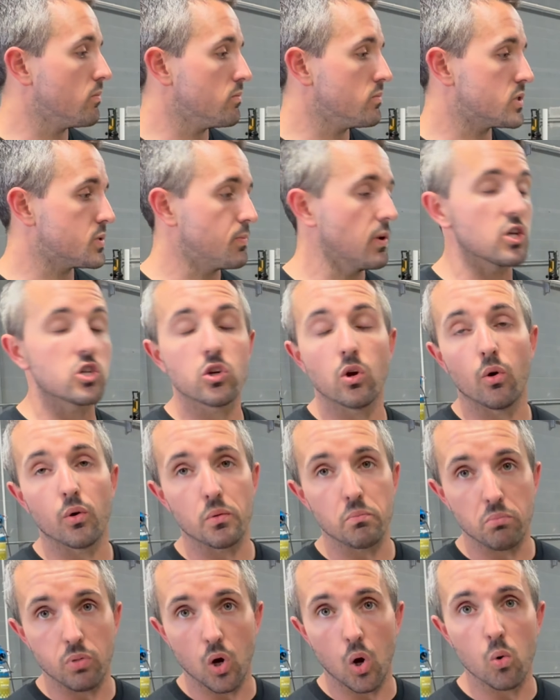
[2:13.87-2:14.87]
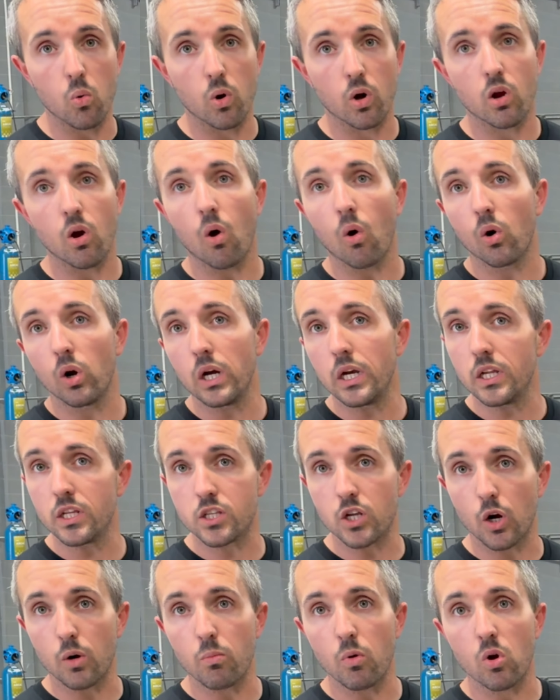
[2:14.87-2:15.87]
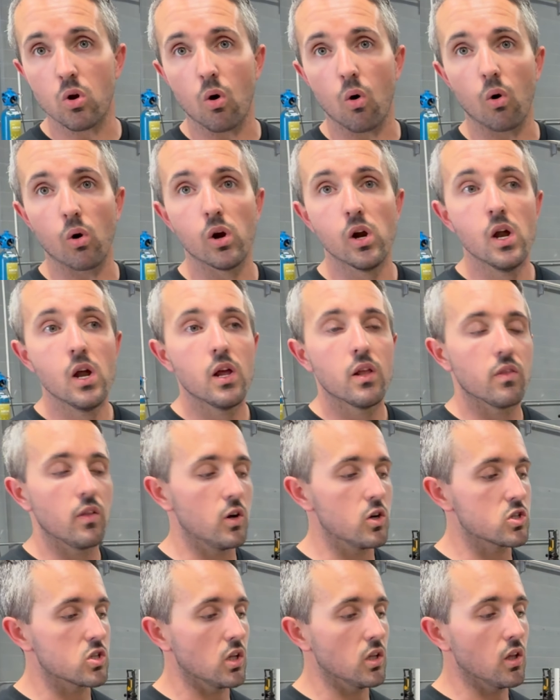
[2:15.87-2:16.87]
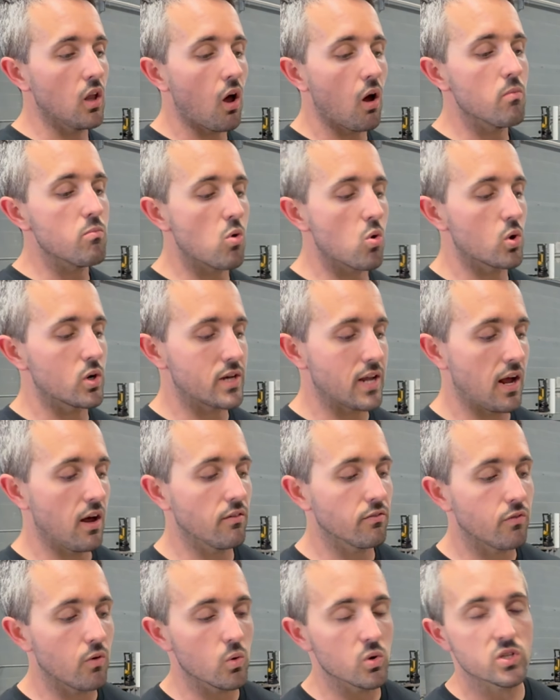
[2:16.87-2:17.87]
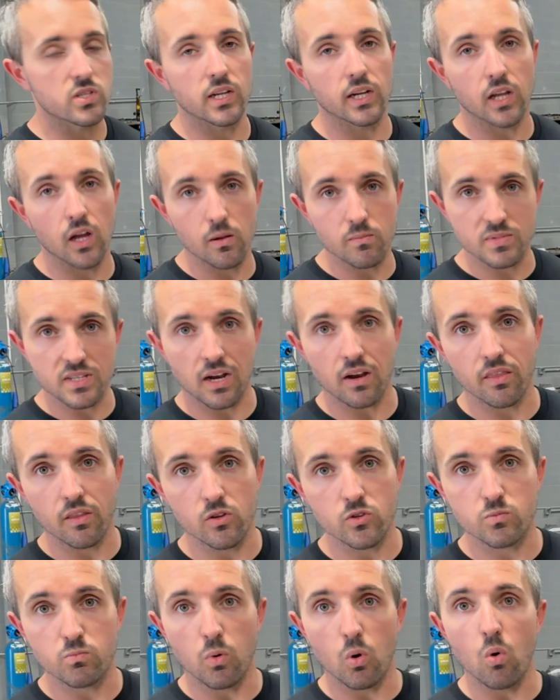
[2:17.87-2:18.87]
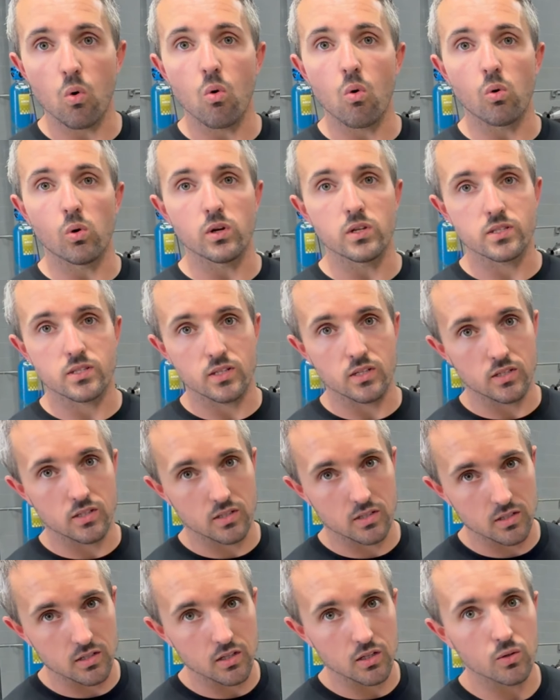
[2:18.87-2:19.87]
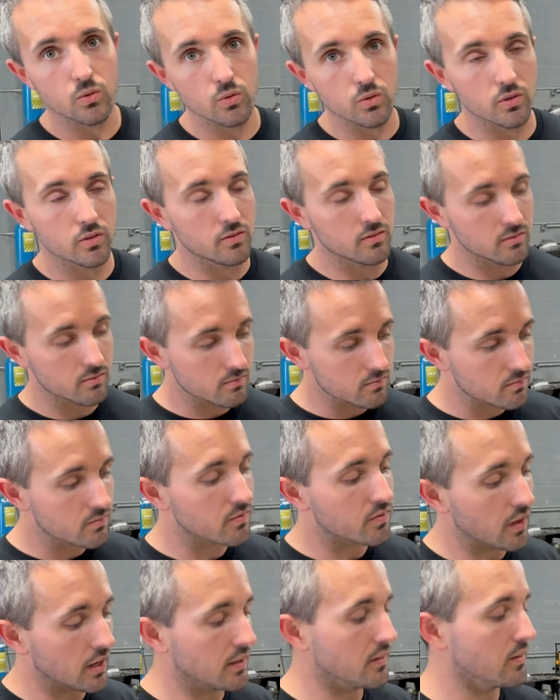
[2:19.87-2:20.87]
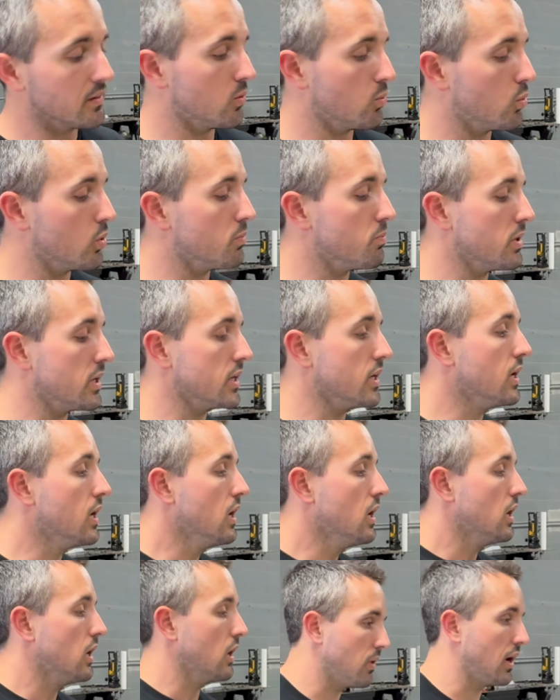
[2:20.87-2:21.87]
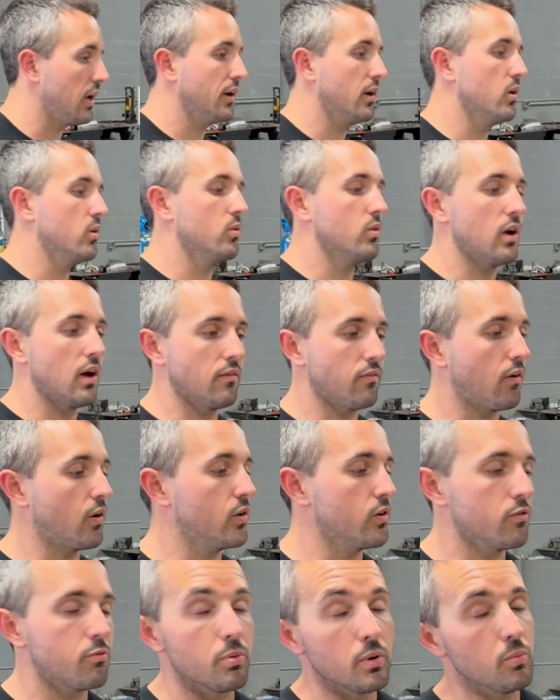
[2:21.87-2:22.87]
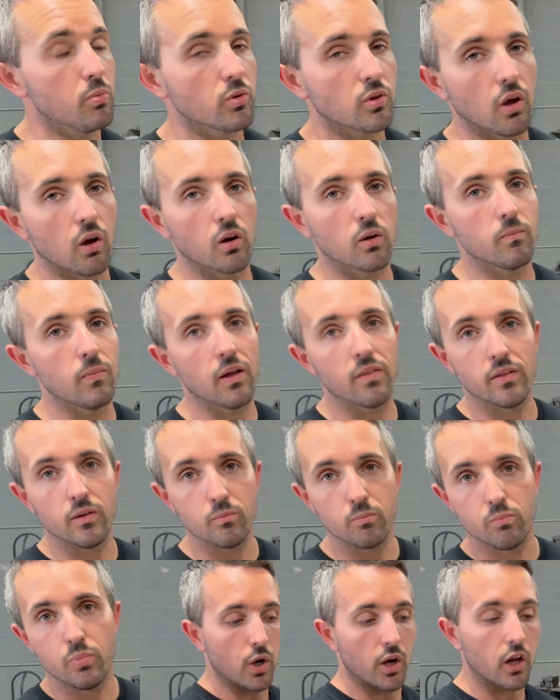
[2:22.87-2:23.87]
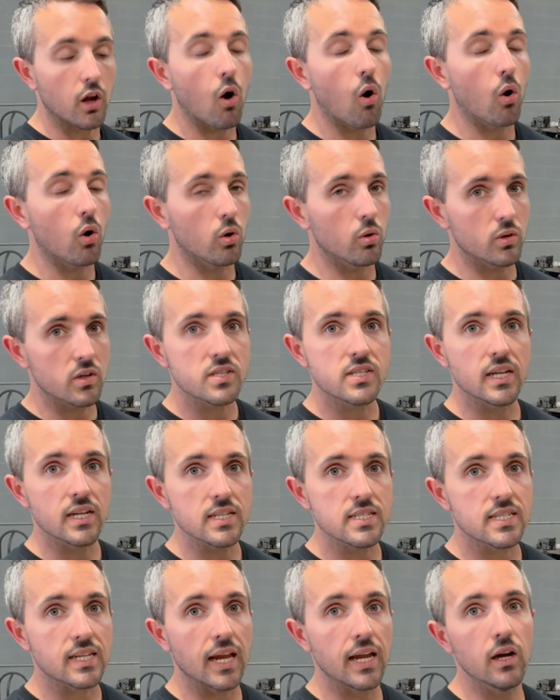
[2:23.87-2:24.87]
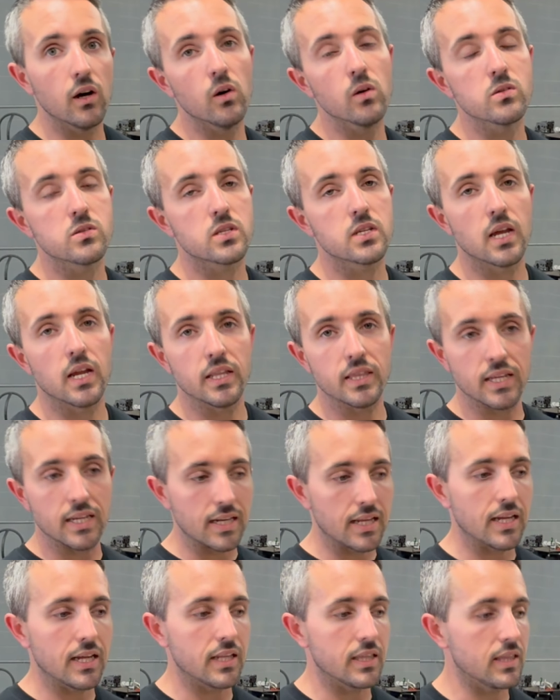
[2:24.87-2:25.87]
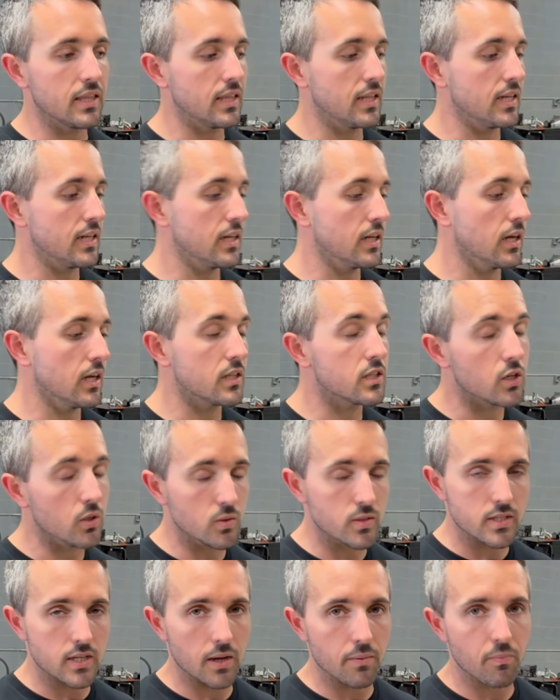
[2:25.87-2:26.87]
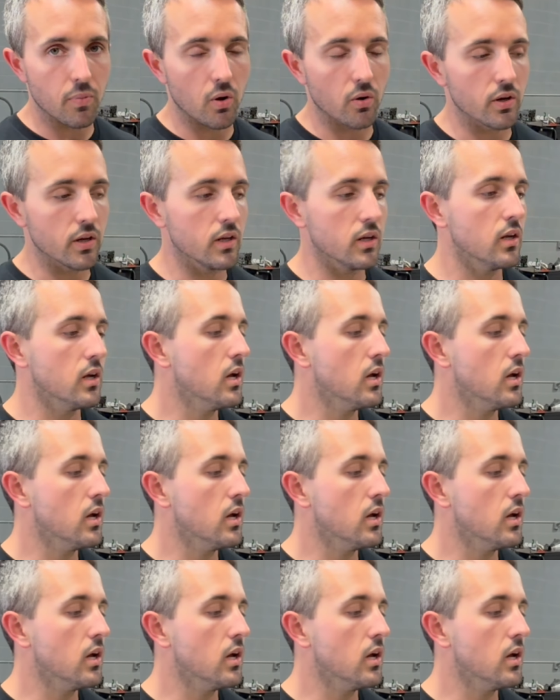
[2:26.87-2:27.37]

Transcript: Especially on a blower car and a turbo car, there's a lot more downforce that comes out of those bullhorns than you would think there would be. I know I've heard of people talking about them putting a car on a set of scales and then hitting the two-step on it